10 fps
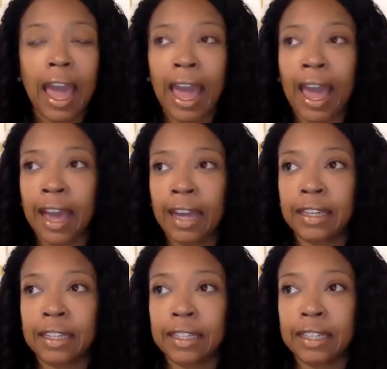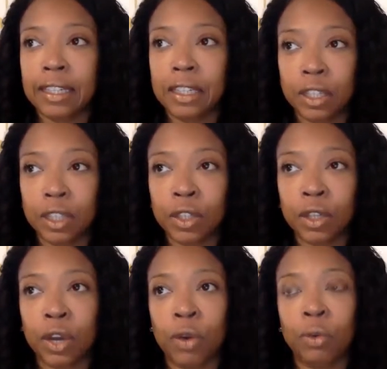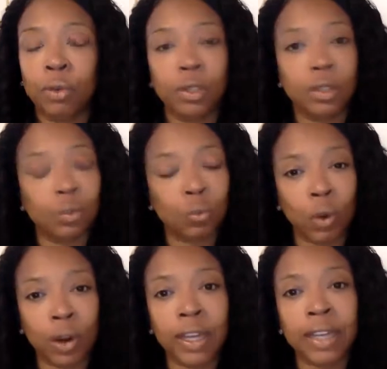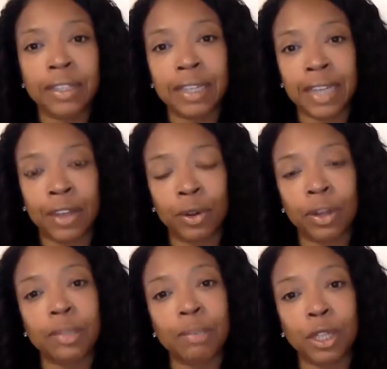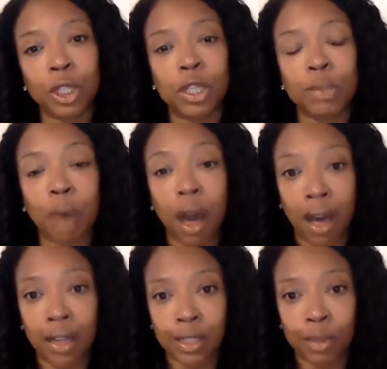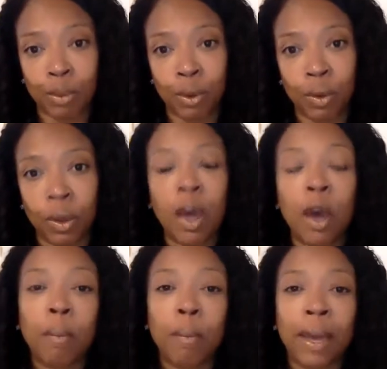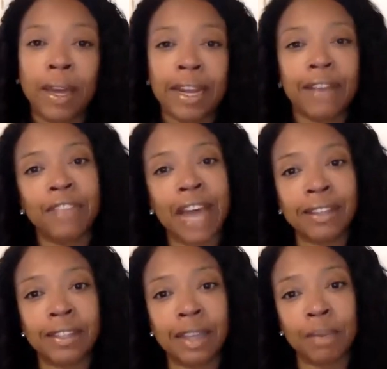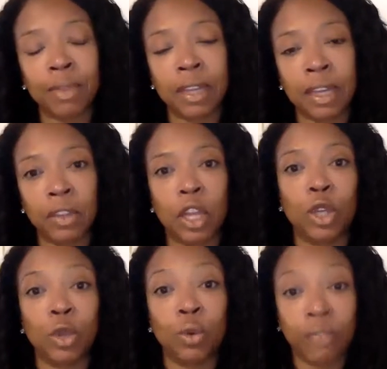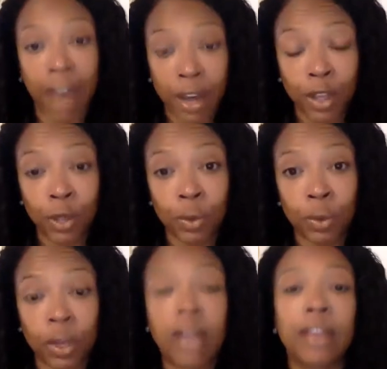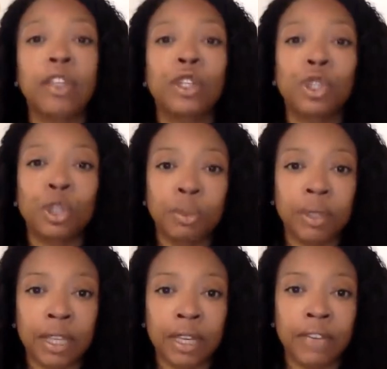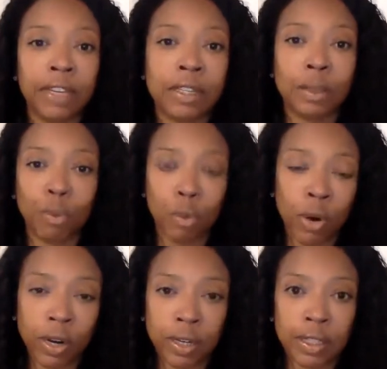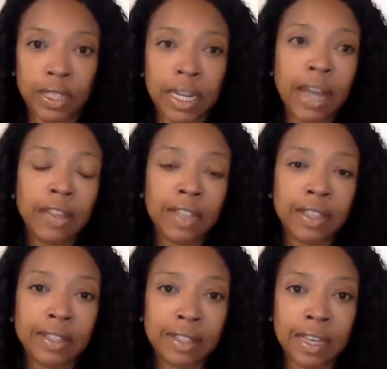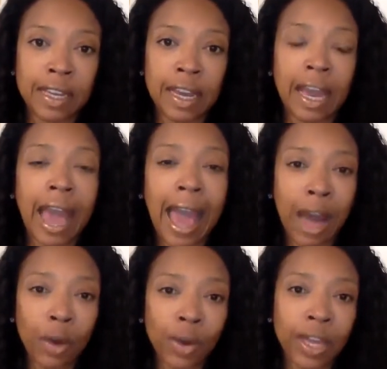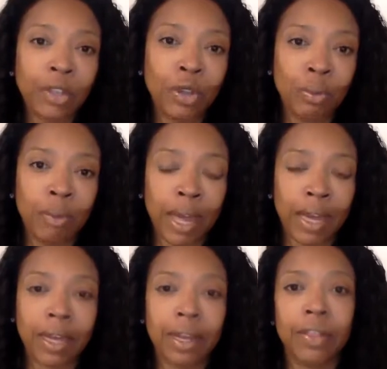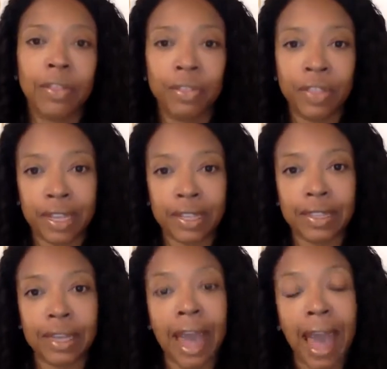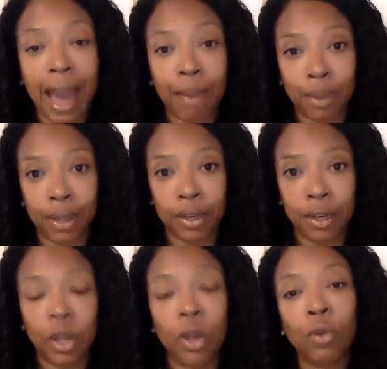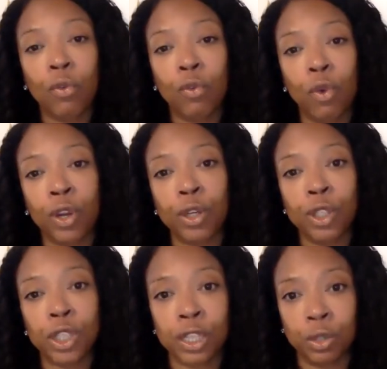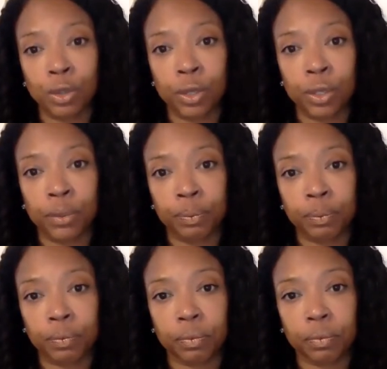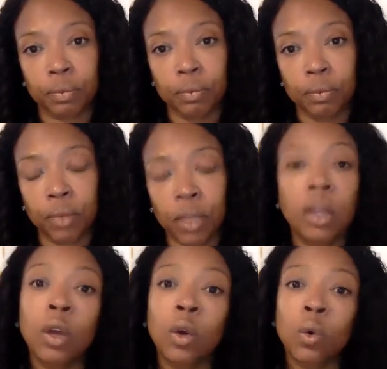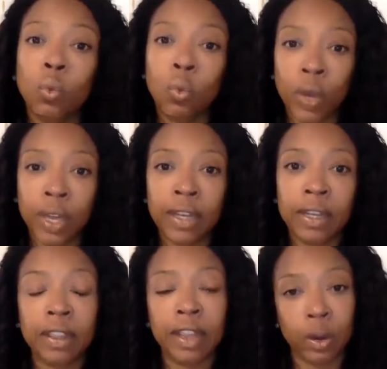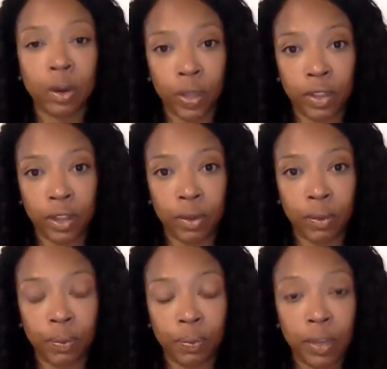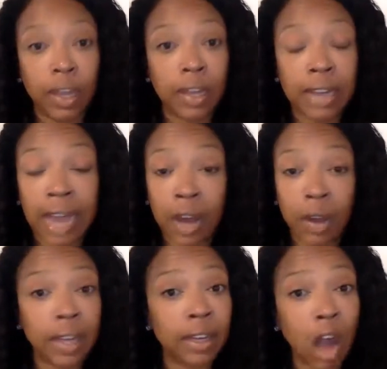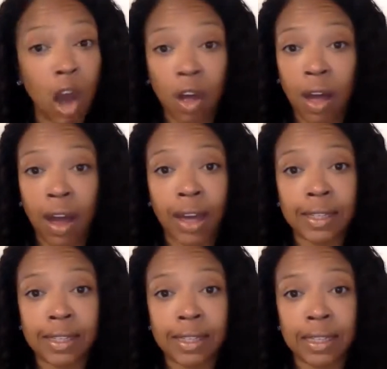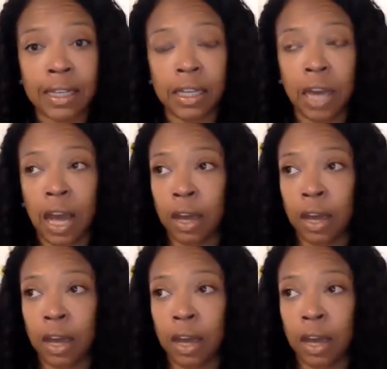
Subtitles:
and, you know, working together as much as possible. But if that's something that you value, that you believe is important, then seeing how can you make this happen for your children when they're with you. Now, in all honesty,